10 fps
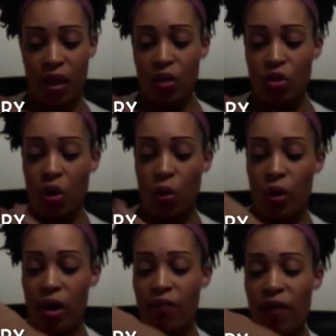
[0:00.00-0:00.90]
So
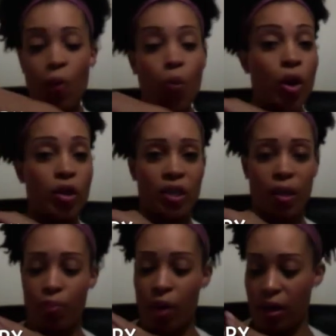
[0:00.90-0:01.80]
if I were to
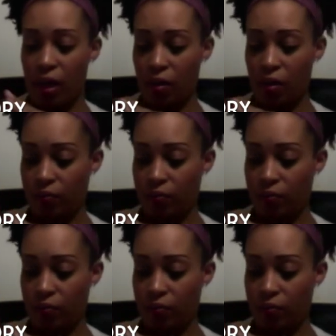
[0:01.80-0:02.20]
get pregnant,